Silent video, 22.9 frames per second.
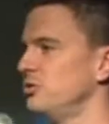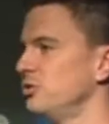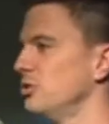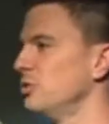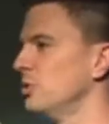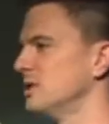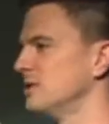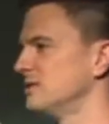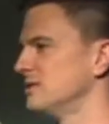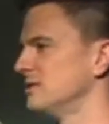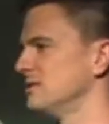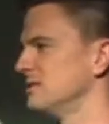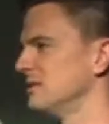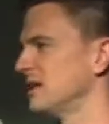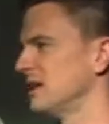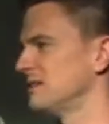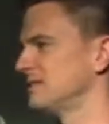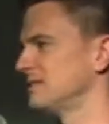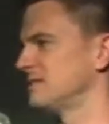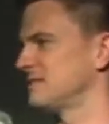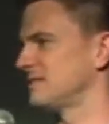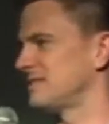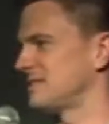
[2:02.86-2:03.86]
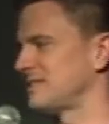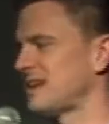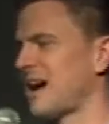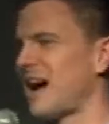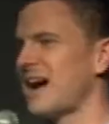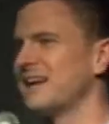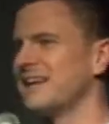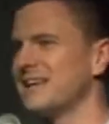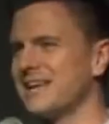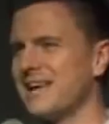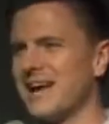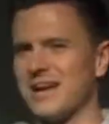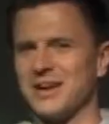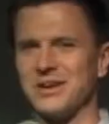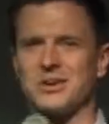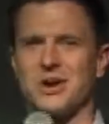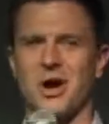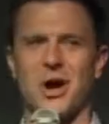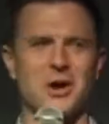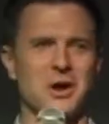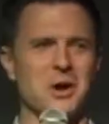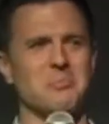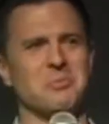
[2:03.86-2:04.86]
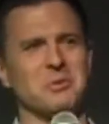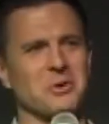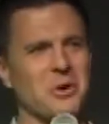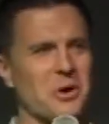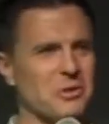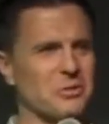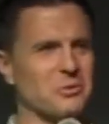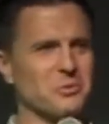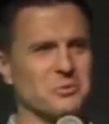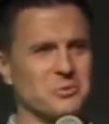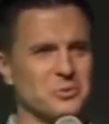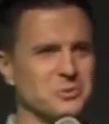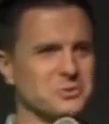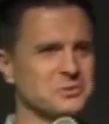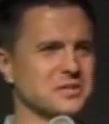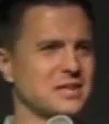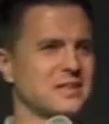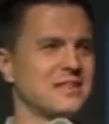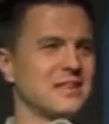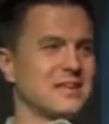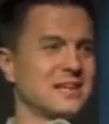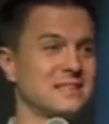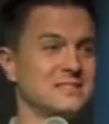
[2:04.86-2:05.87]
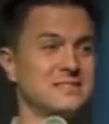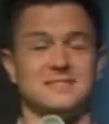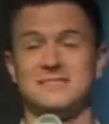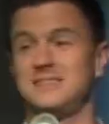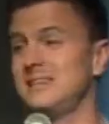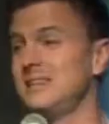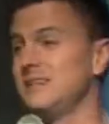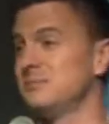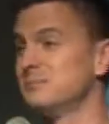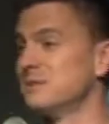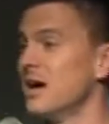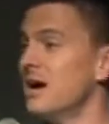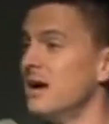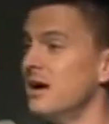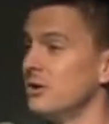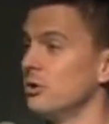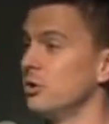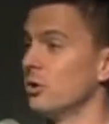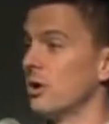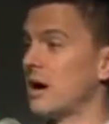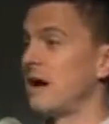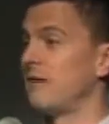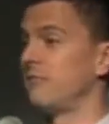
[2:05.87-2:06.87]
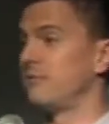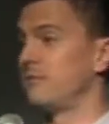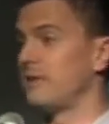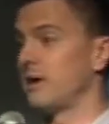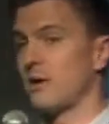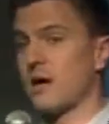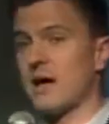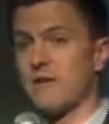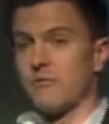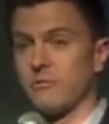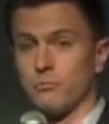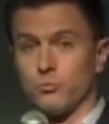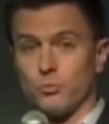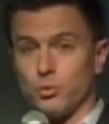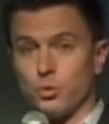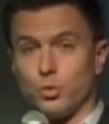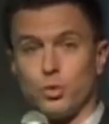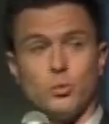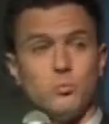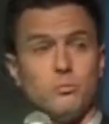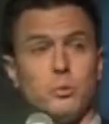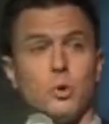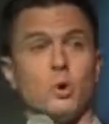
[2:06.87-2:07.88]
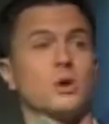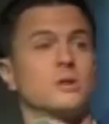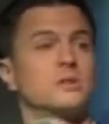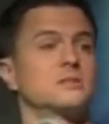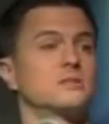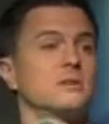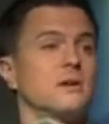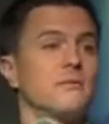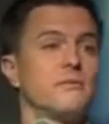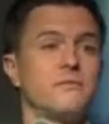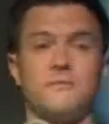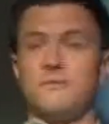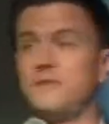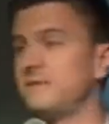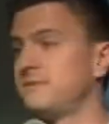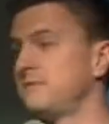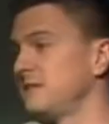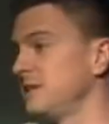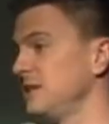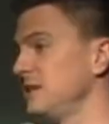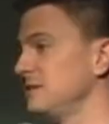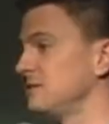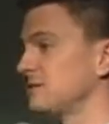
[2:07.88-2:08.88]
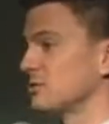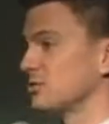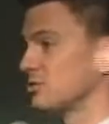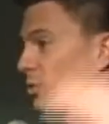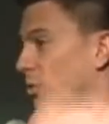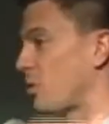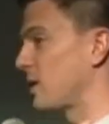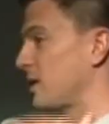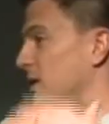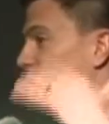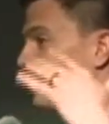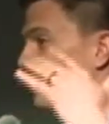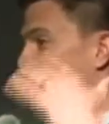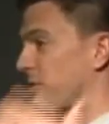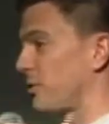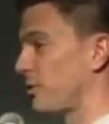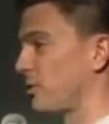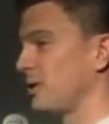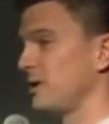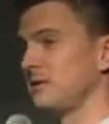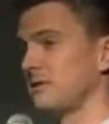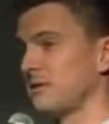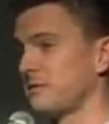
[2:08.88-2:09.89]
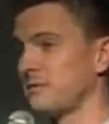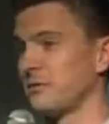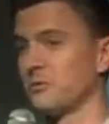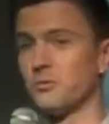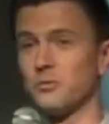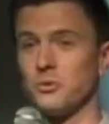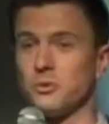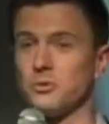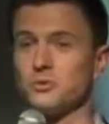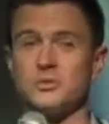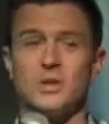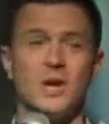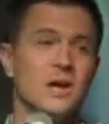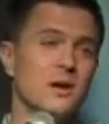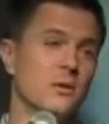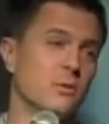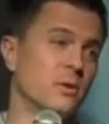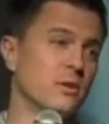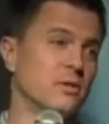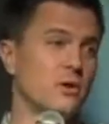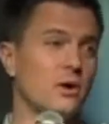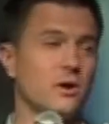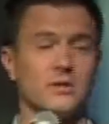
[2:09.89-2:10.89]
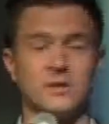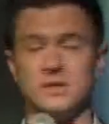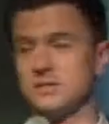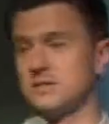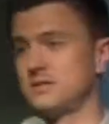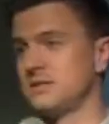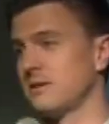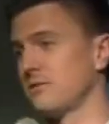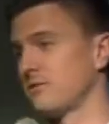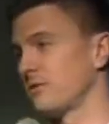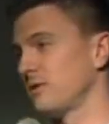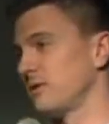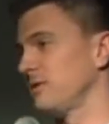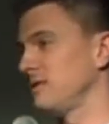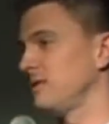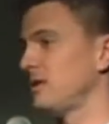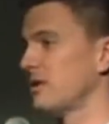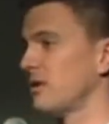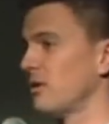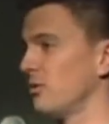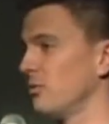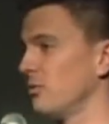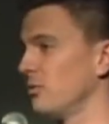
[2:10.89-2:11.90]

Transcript: we do as a society get caught up in all the rules. I think as teens, they'll have rule books of 15 to 20 to 30 different rules with all these different,